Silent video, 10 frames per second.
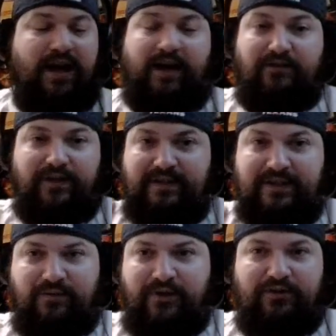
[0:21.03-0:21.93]
I don't get
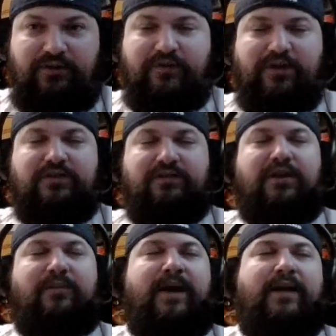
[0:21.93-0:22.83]
sick when I go to Universal
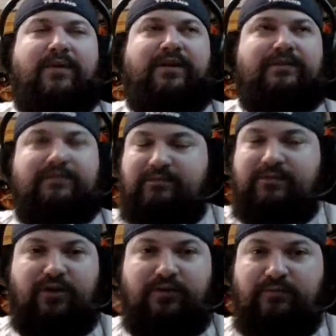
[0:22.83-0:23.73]
and come back, but
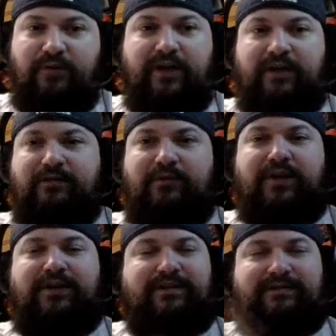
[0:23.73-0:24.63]

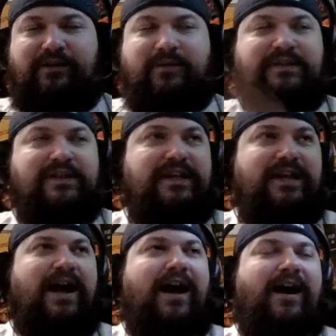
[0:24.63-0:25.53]
anyways.
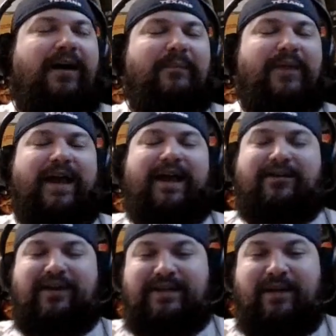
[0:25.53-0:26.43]
But I had
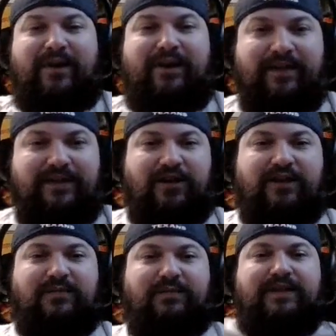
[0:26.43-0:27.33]
a great time there. Got this
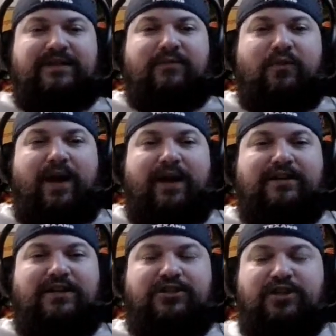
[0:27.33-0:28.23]
awesome Lizzie
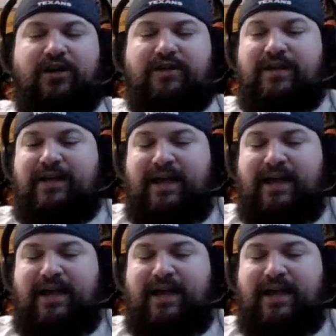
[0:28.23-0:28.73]
McGuire T-shirt.